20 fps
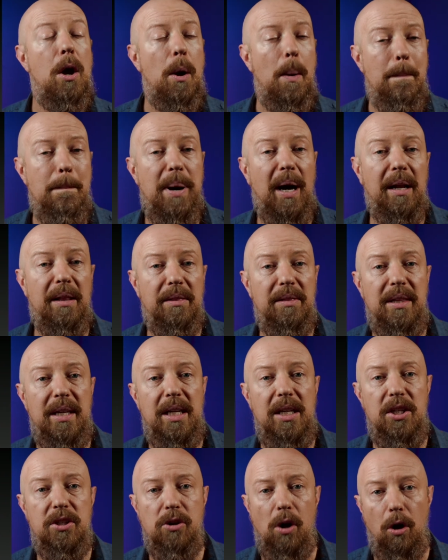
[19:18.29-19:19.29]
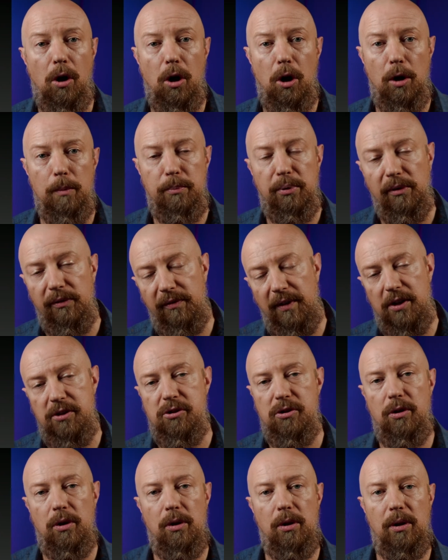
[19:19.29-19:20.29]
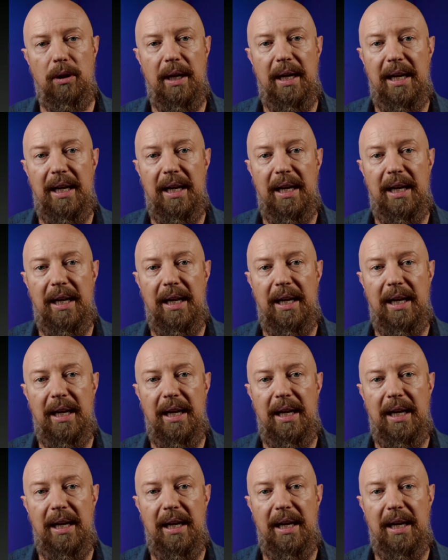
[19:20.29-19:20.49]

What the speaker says: But these are professional